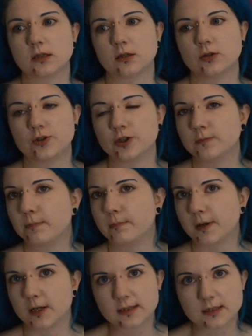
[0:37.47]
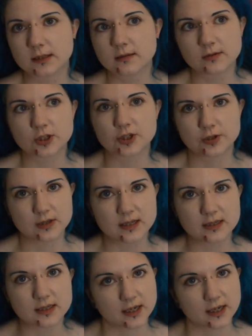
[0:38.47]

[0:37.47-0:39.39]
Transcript: YouTube person to do this.